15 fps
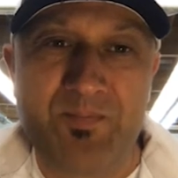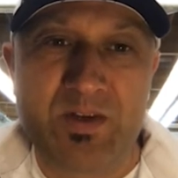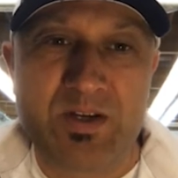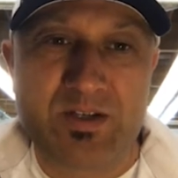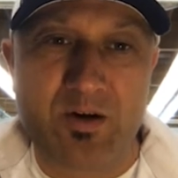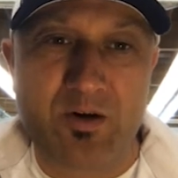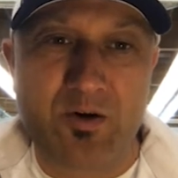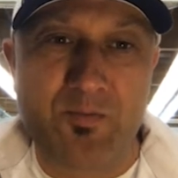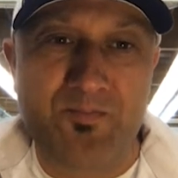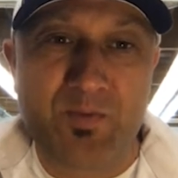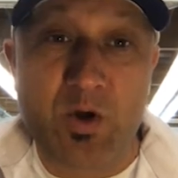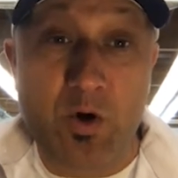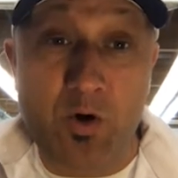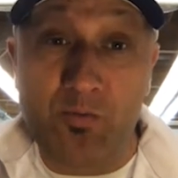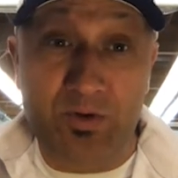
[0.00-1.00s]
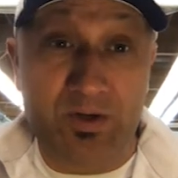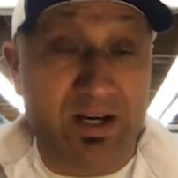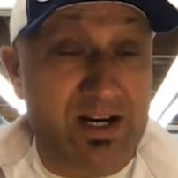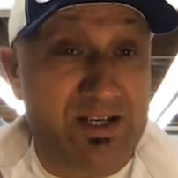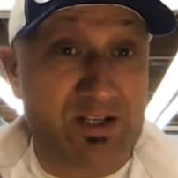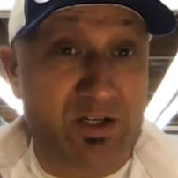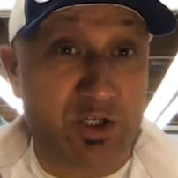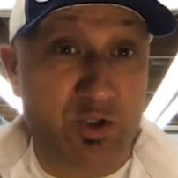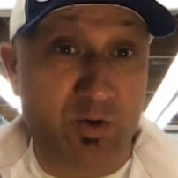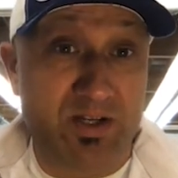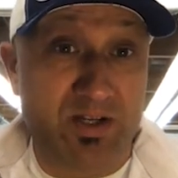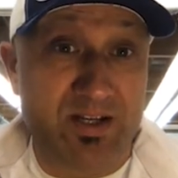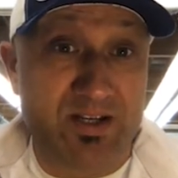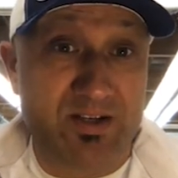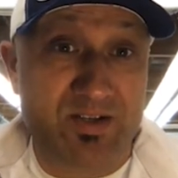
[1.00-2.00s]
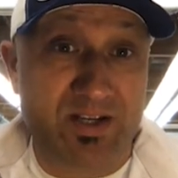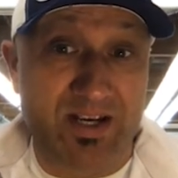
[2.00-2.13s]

So hopefully you guys enjoy this.